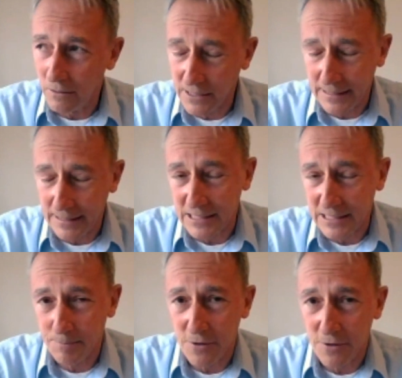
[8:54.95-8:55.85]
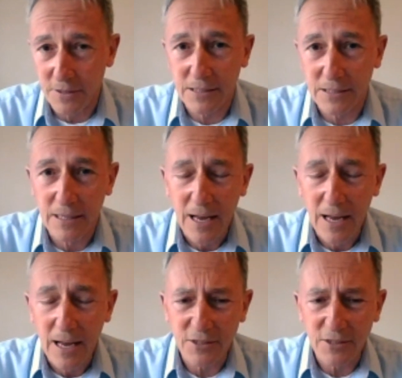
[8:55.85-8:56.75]
I was getting experience,
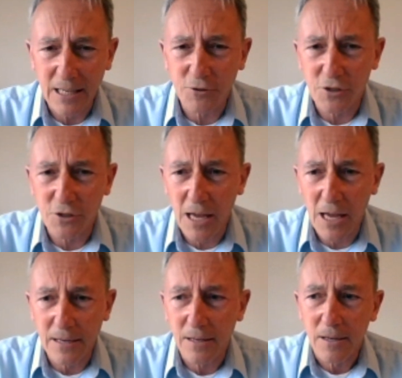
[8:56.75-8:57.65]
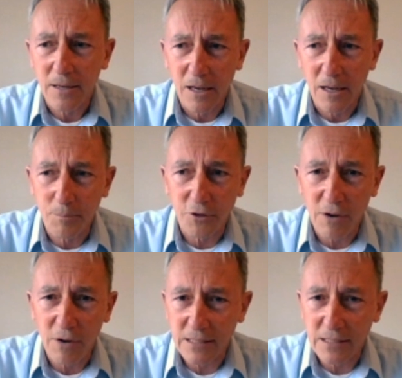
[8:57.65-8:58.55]
and I was able to then
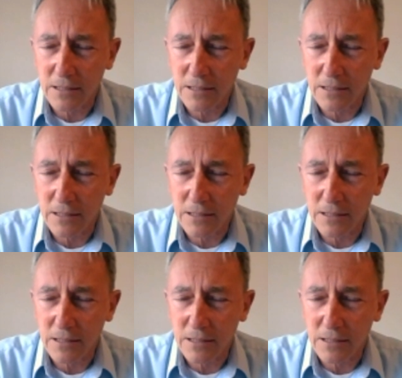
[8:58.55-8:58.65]
progress.